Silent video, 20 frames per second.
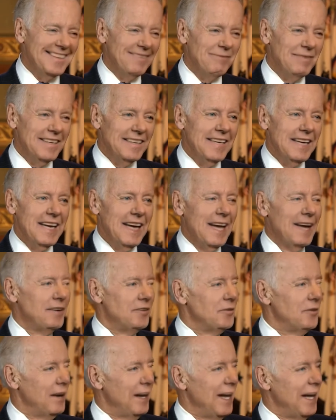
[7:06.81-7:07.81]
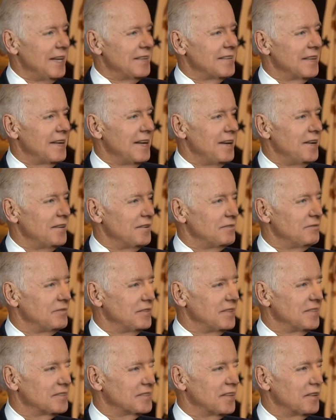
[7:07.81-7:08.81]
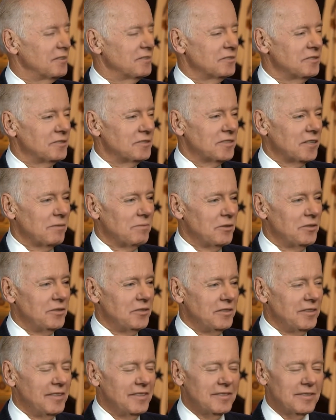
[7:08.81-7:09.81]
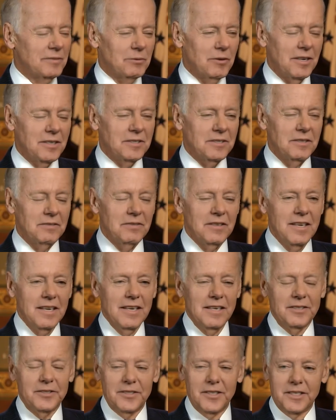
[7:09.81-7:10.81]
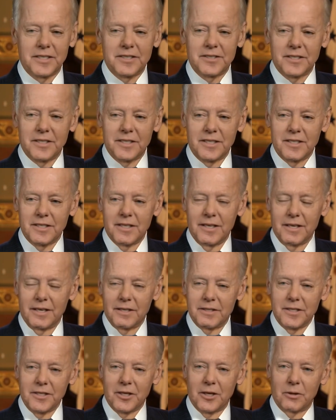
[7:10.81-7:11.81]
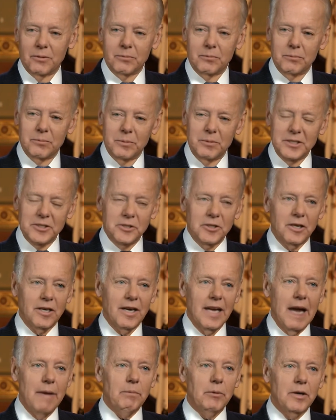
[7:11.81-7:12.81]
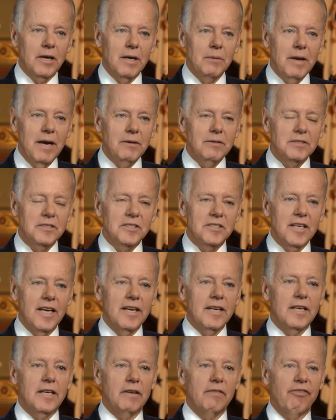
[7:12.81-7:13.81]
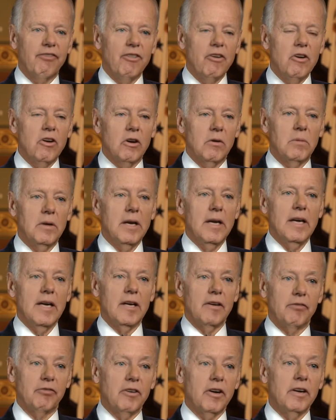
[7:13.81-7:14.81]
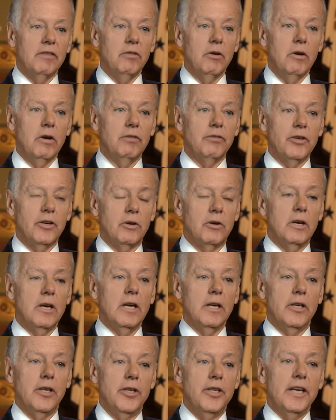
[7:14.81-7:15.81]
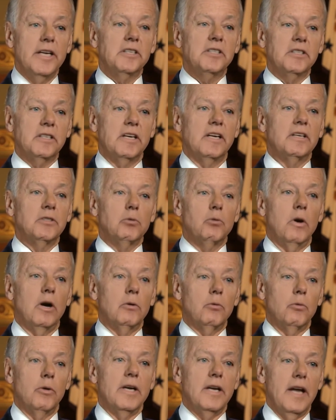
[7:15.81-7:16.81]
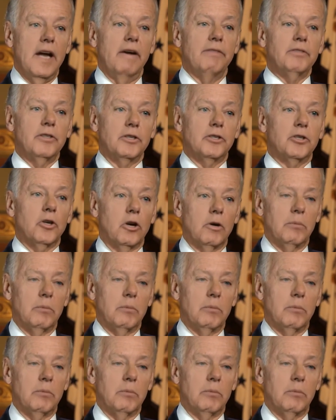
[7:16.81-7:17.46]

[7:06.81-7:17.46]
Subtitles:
I mean, and you had the head of the intelligence community, the director, Mr. Clapper, come out and say, confirm in front of all of you, this is what we have determined.